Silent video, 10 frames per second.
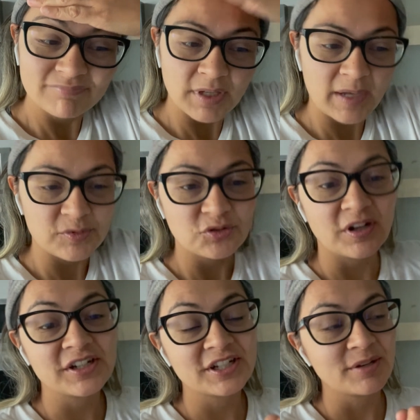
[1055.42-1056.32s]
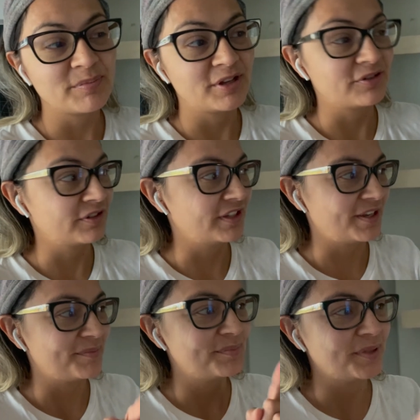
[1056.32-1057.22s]
I'm trying to get better at
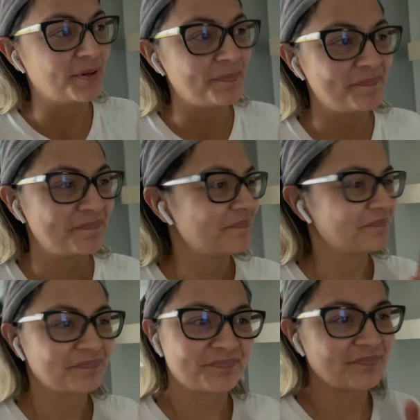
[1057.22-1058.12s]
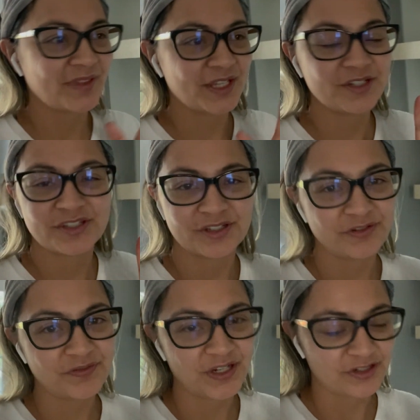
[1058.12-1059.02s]
that, but it doesn't
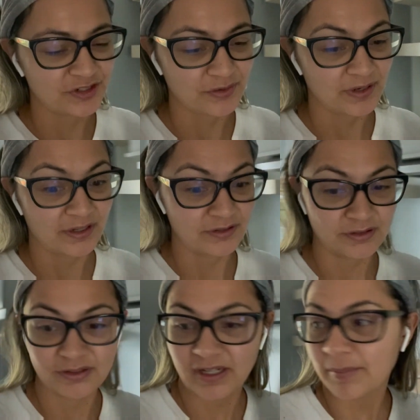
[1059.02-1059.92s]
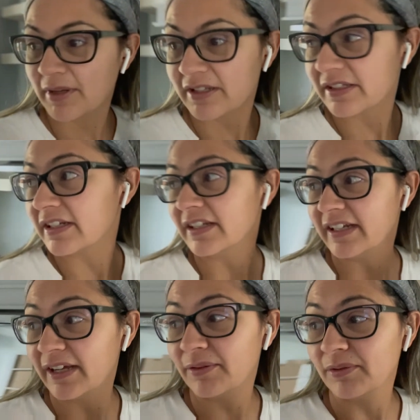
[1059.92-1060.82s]
affect you at all. I'm ending it
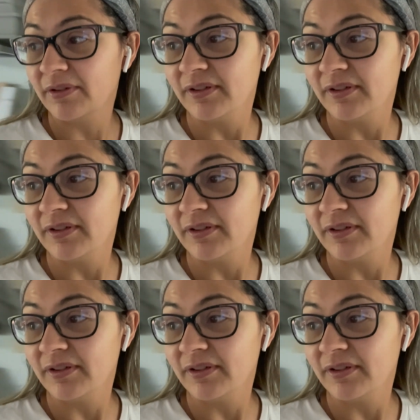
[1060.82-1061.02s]
now.